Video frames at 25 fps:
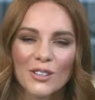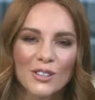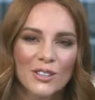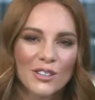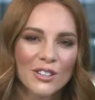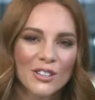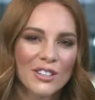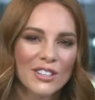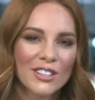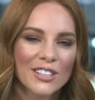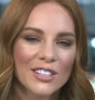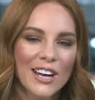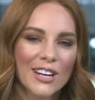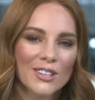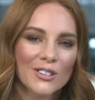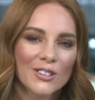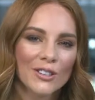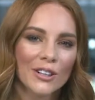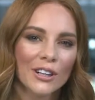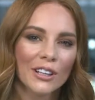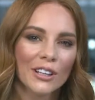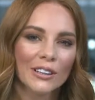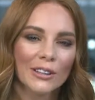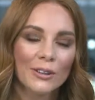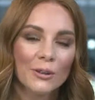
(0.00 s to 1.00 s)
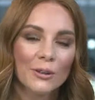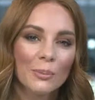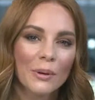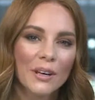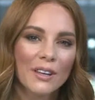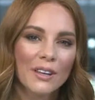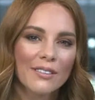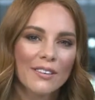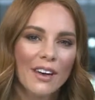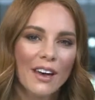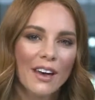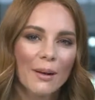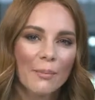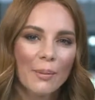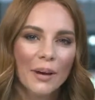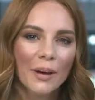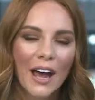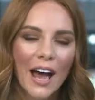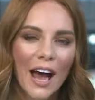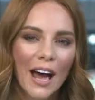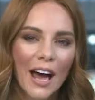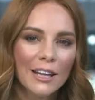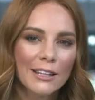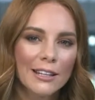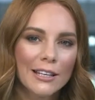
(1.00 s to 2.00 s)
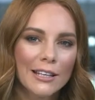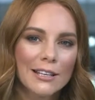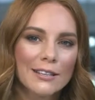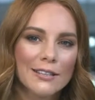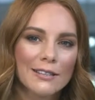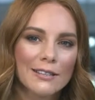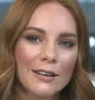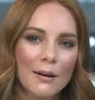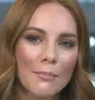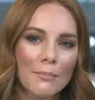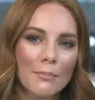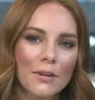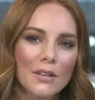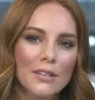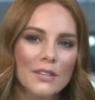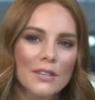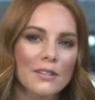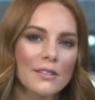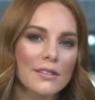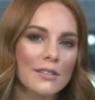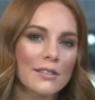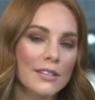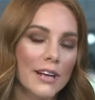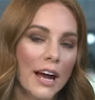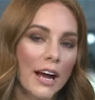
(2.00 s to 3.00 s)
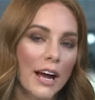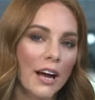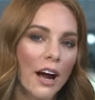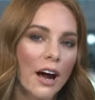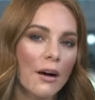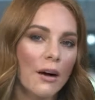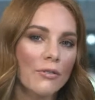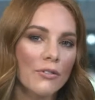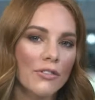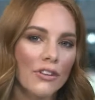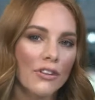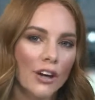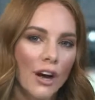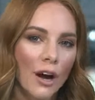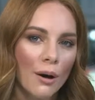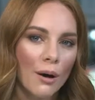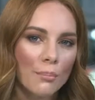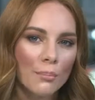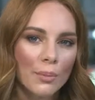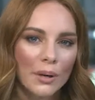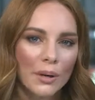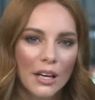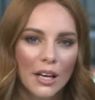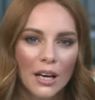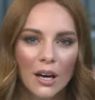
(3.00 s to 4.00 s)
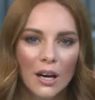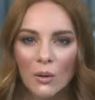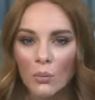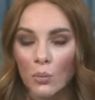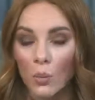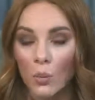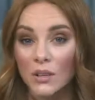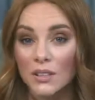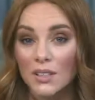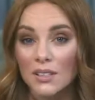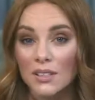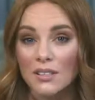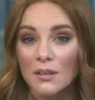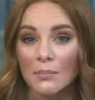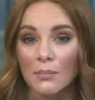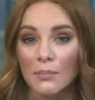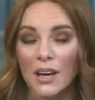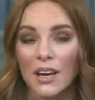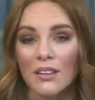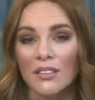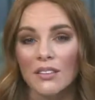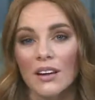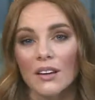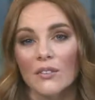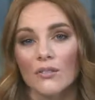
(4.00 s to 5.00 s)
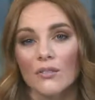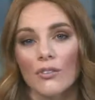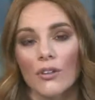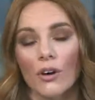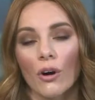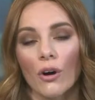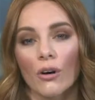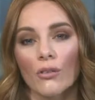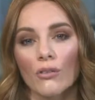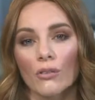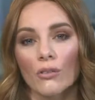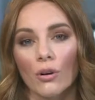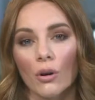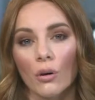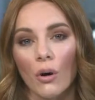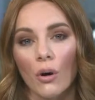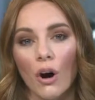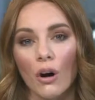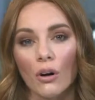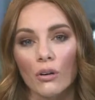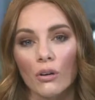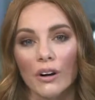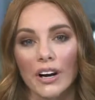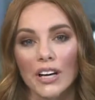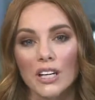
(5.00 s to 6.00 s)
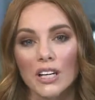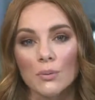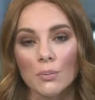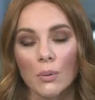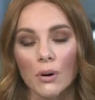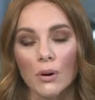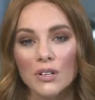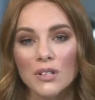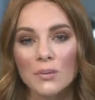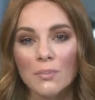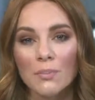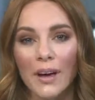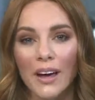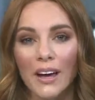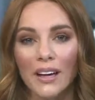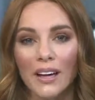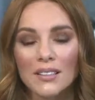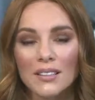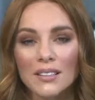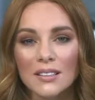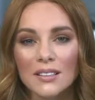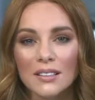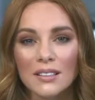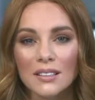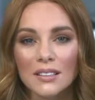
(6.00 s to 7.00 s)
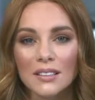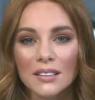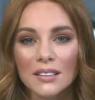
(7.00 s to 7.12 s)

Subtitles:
So you just touched on it a little bit there, but how do these numbers stack up for the company, and what does it mean then for the overall Hog Ranch prospect?